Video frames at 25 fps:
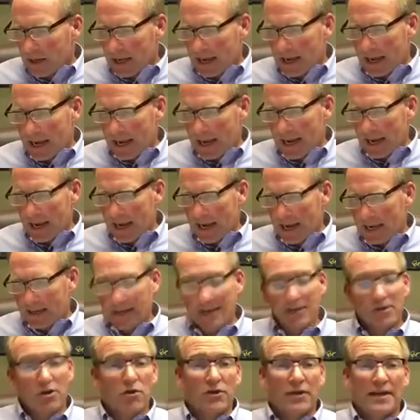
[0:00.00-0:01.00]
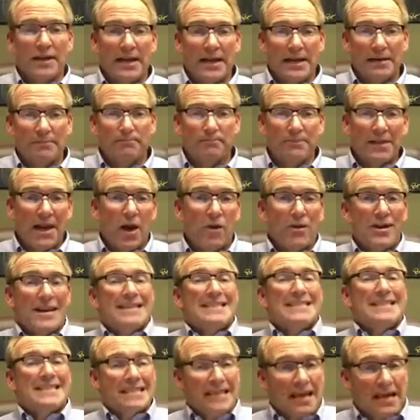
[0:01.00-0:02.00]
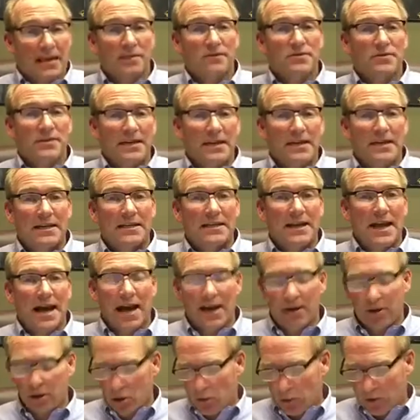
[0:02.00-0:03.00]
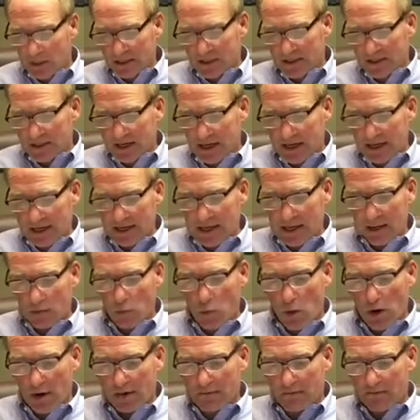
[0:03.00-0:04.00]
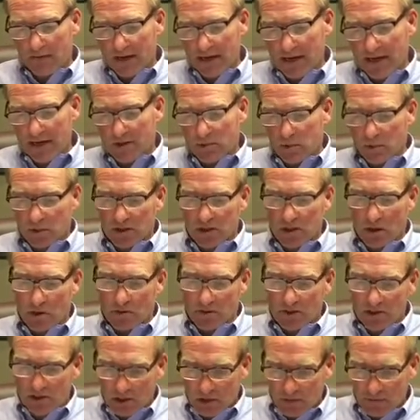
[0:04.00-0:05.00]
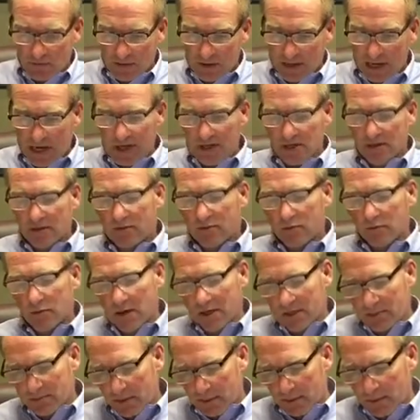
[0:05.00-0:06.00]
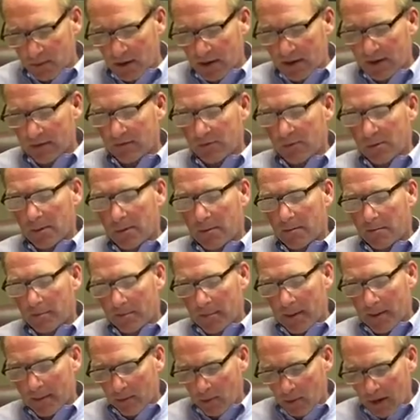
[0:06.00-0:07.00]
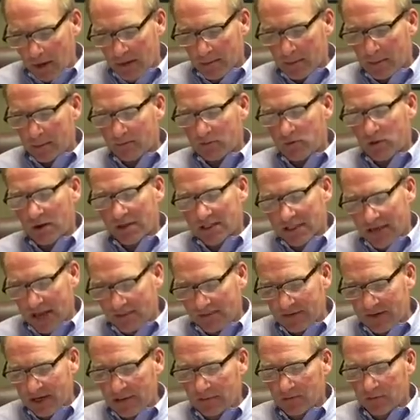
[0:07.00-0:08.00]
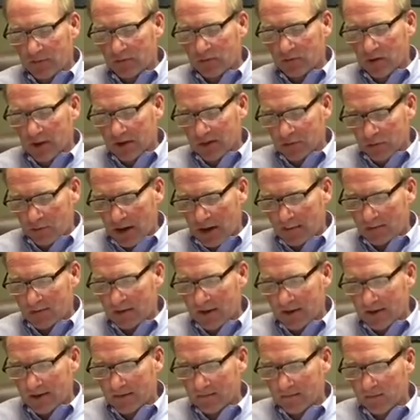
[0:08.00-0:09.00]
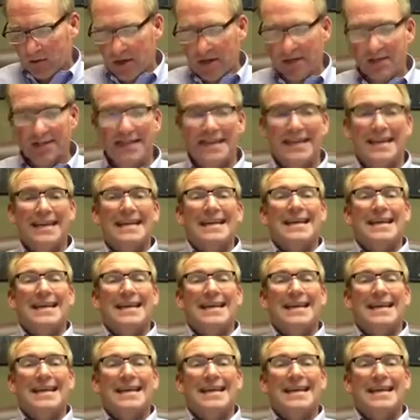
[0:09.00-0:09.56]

And that's all they need. Now, instead of sending that, you can send in one of these, what's called certification of trust, memorandum of trust, affidavit of trust, or abstract of trust.